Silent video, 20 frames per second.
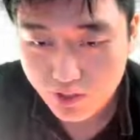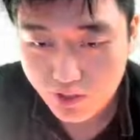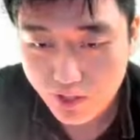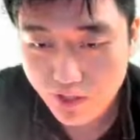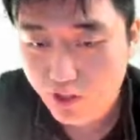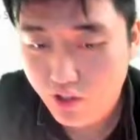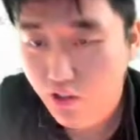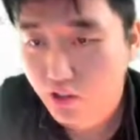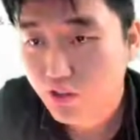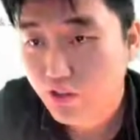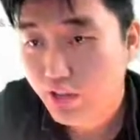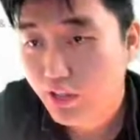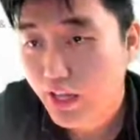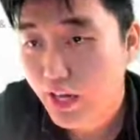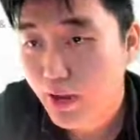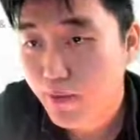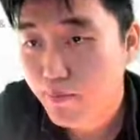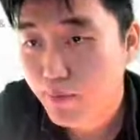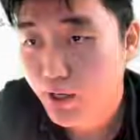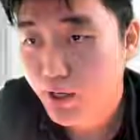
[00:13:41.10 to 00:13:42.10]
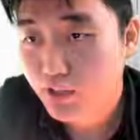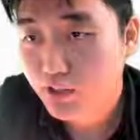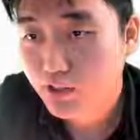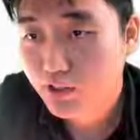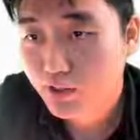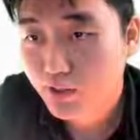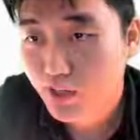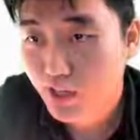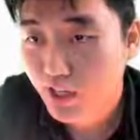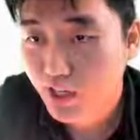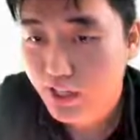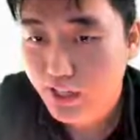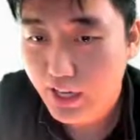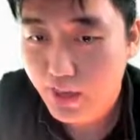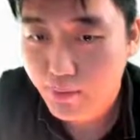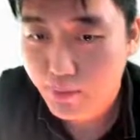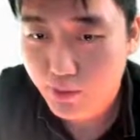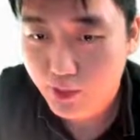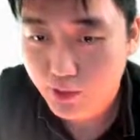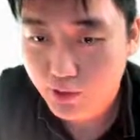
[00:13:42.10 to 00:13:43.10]
there you go. You got nine bucks, got a
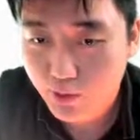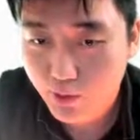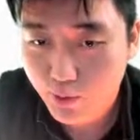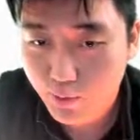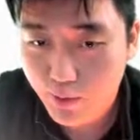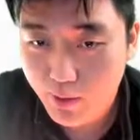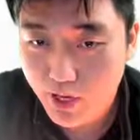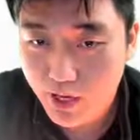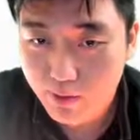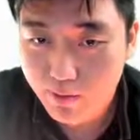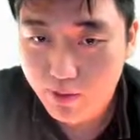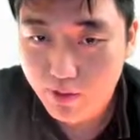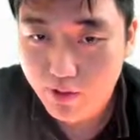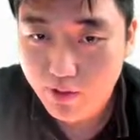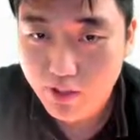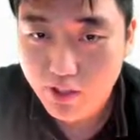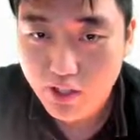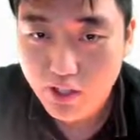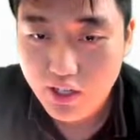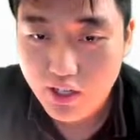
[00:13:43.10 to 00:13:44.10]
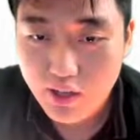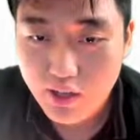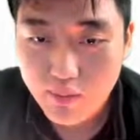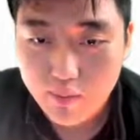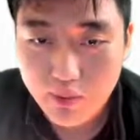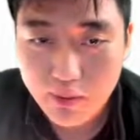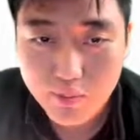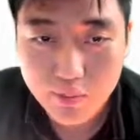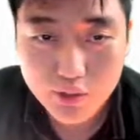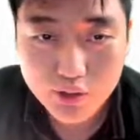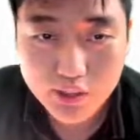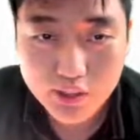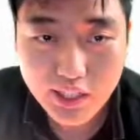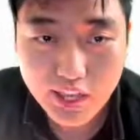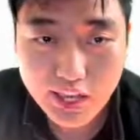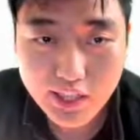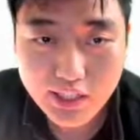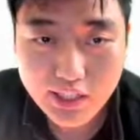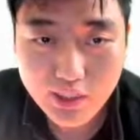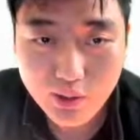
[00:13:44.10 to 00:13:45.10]
nine bucks to the bottom, dude. But most
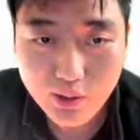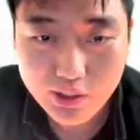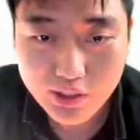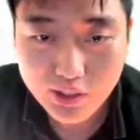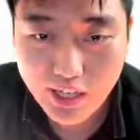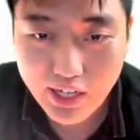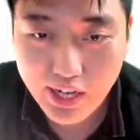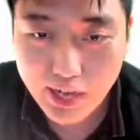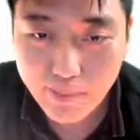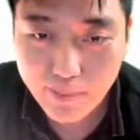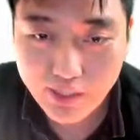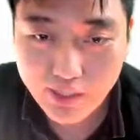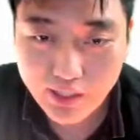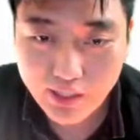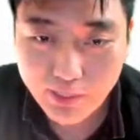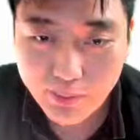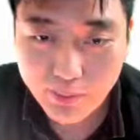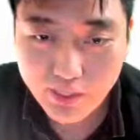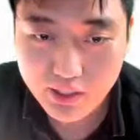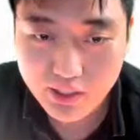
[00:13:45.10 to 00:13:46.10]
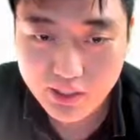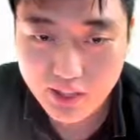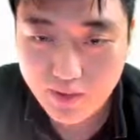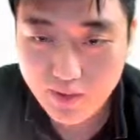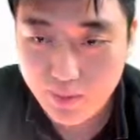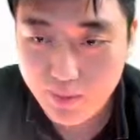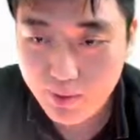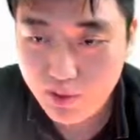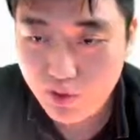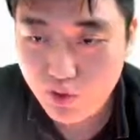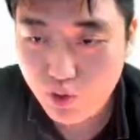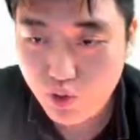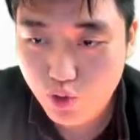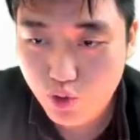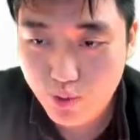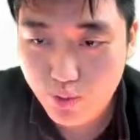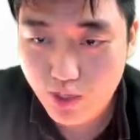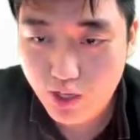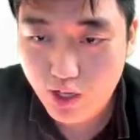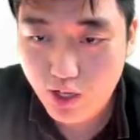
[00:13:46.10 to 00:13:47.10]
likely going to happen is because everybody's
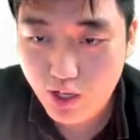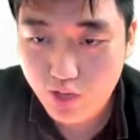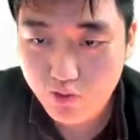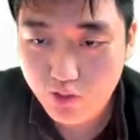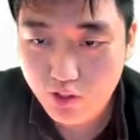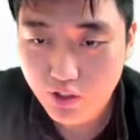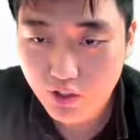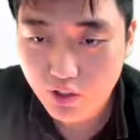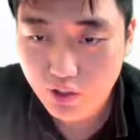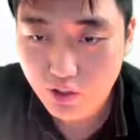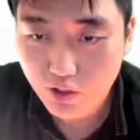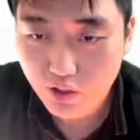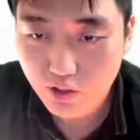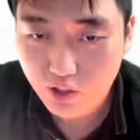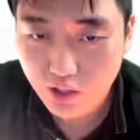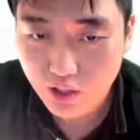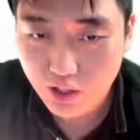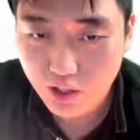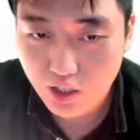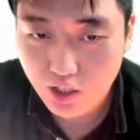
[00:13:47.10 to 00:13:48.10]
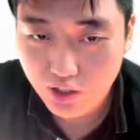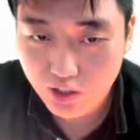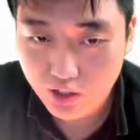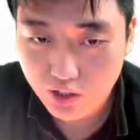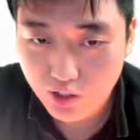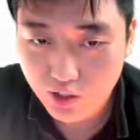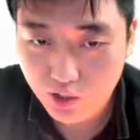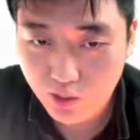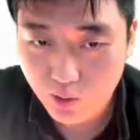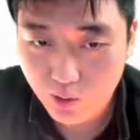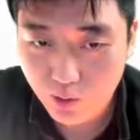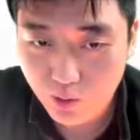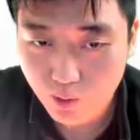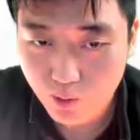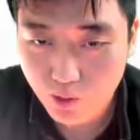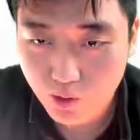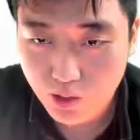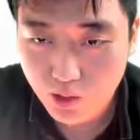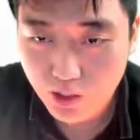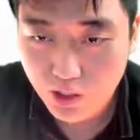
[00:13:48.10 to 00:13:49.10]
trimming off their low, uh, low,